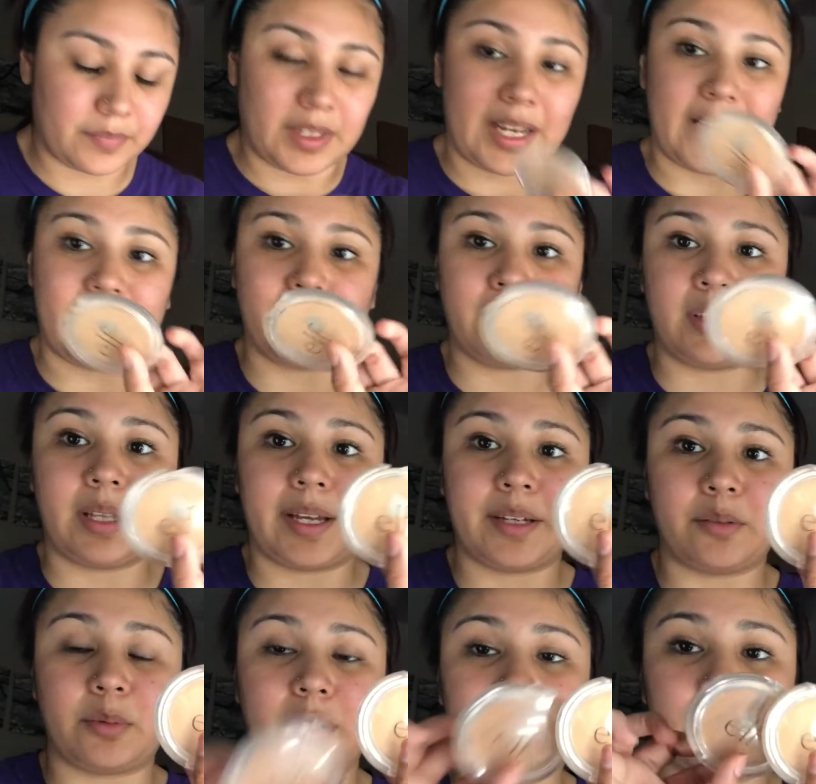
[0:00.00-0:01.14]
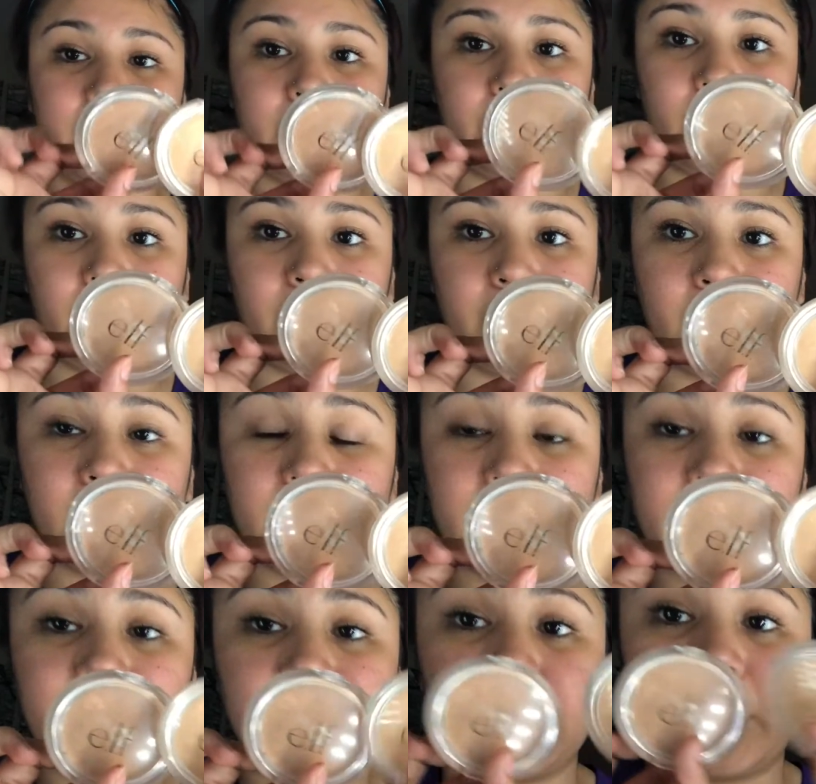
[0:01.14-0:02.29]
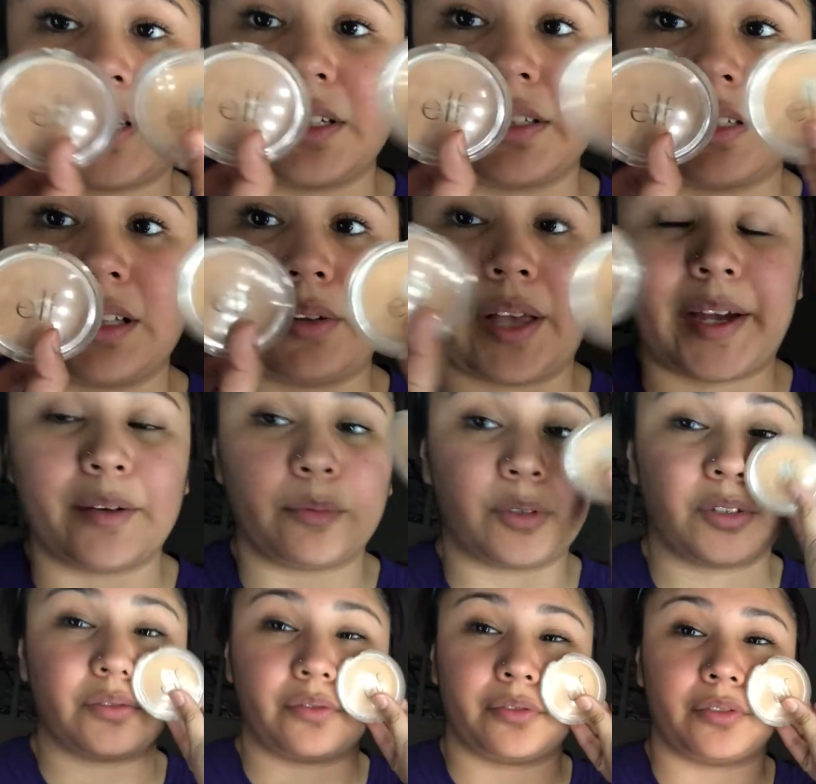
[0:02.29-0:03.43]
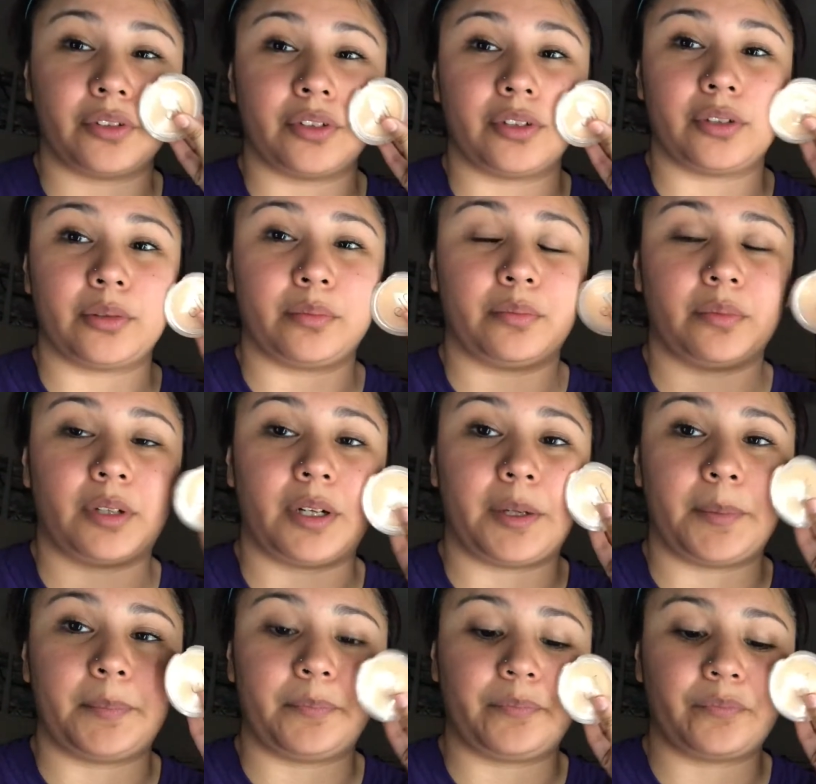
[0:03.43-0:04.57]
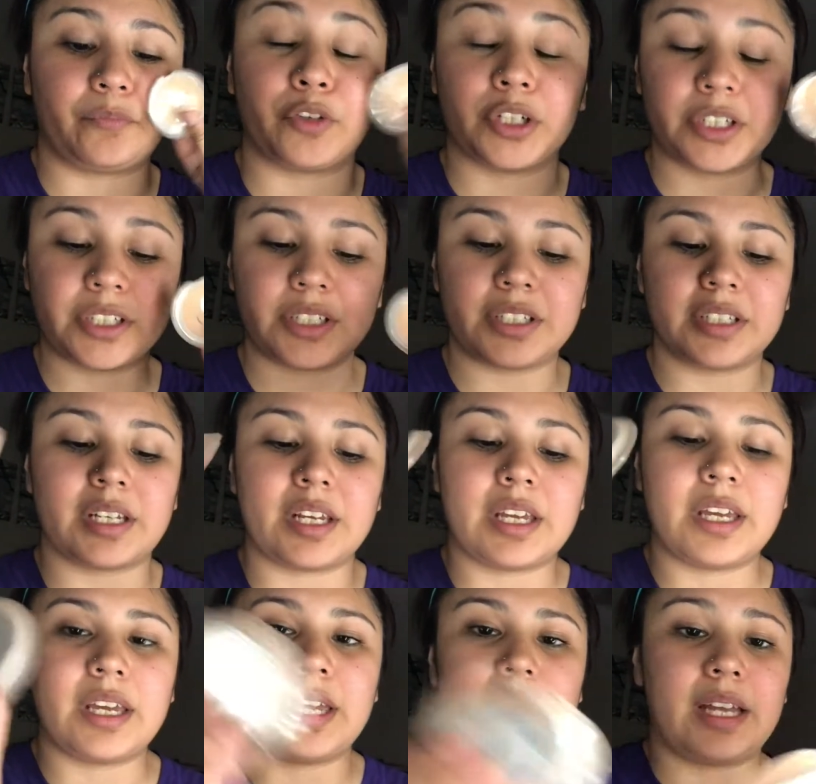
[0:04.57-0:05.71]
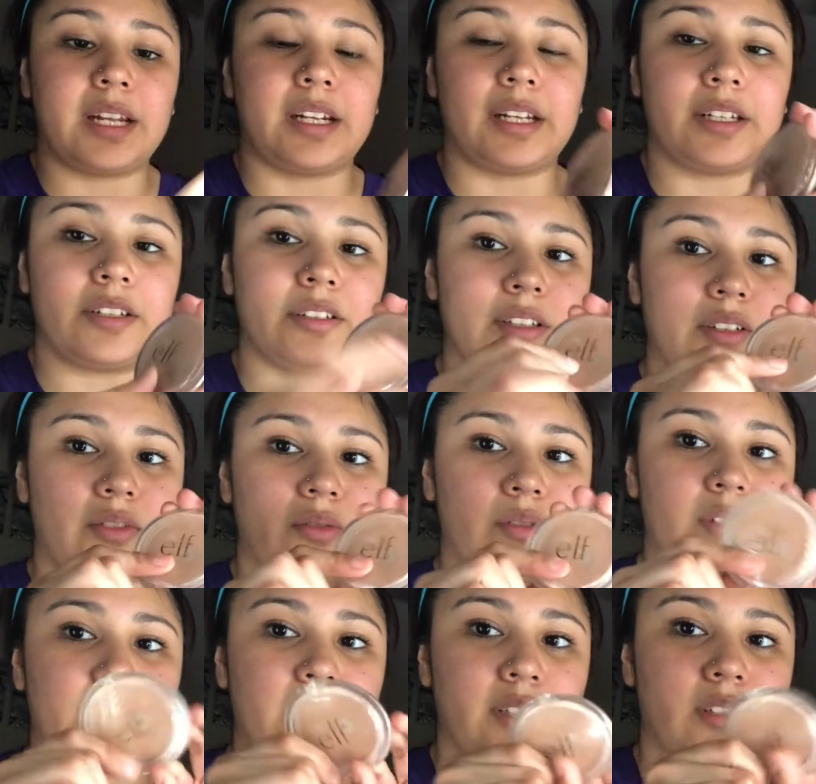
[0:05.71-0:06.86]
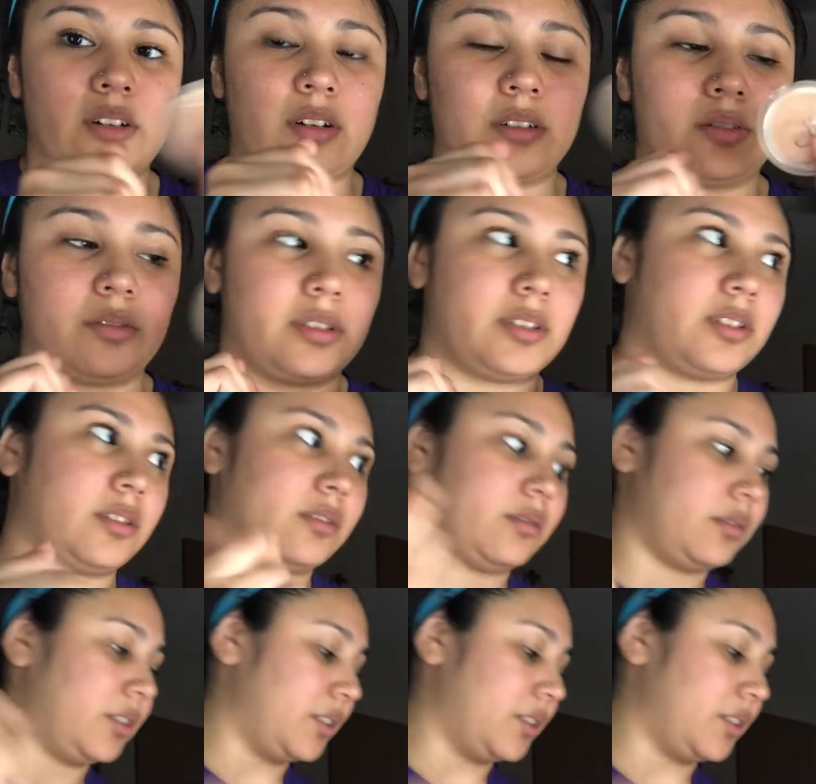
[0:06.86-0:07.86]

I have a light one and a darker one, so I use the light one for first, and then I use this one as contour, so